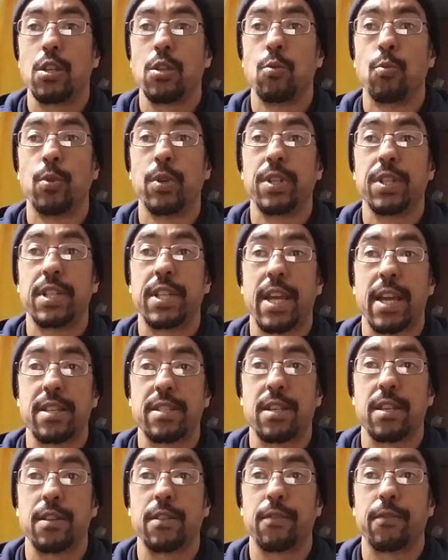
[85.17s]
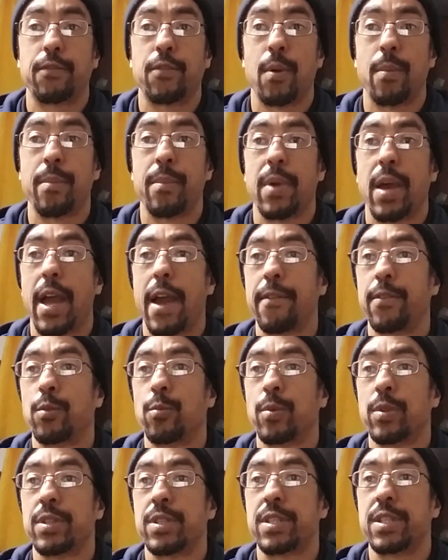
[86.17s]
You wouldn't guess it from
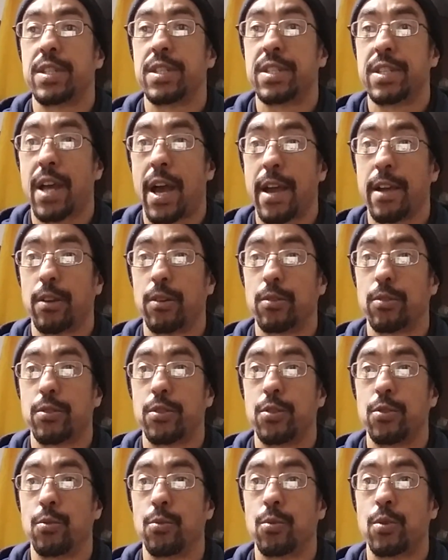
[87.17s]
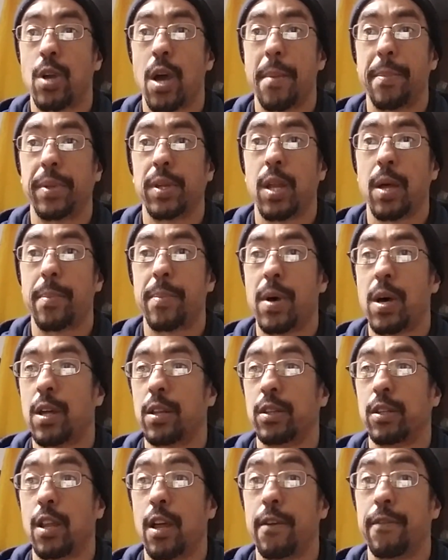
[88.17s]
everyone's desire to couple up
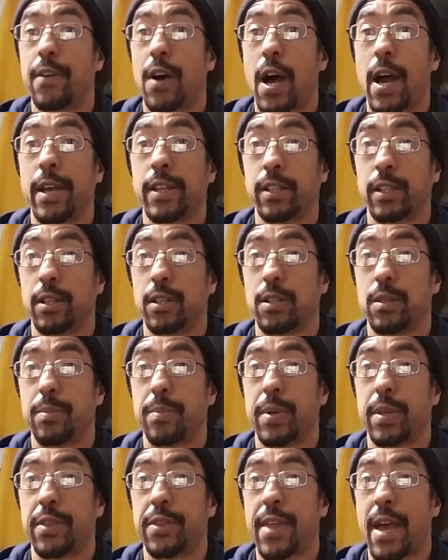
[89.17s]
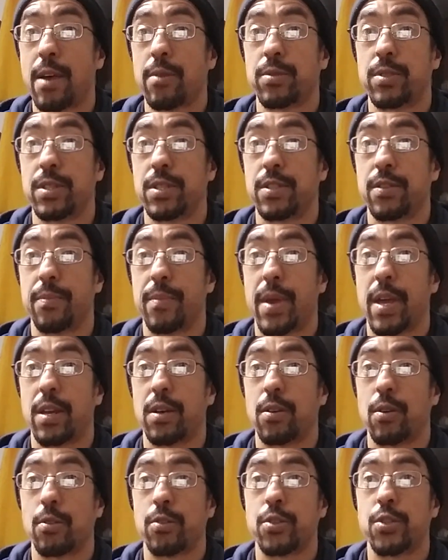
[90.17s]
on Love Island, but thousands of
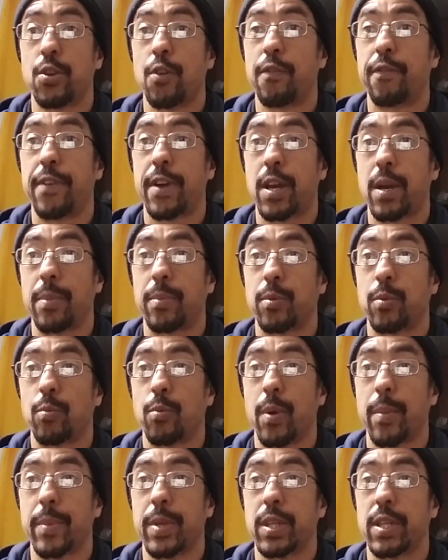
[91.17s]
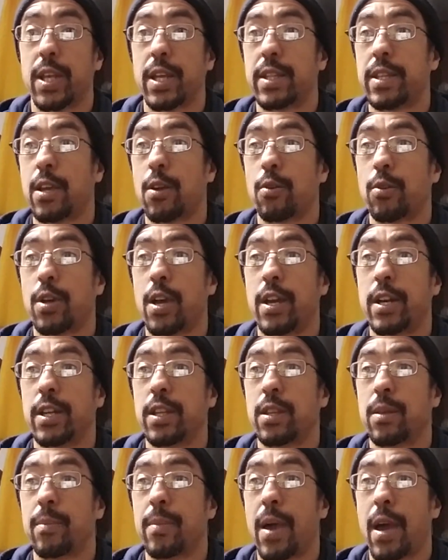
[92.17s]
men are so fed up with women that they are
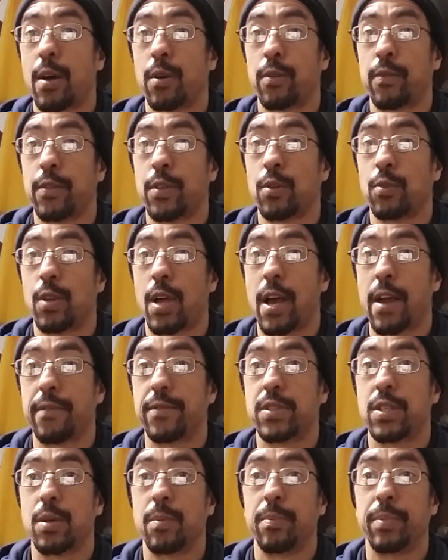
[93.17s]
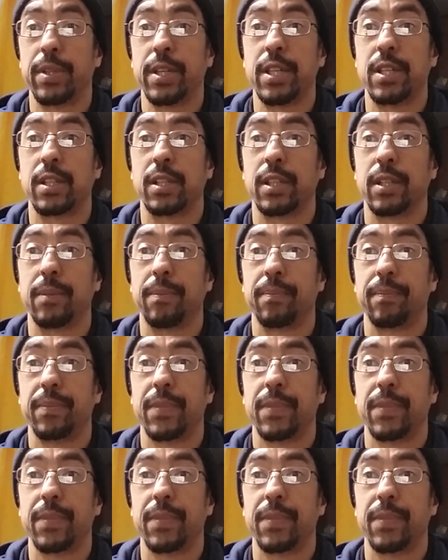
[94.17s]
cutting them out of their lives completely.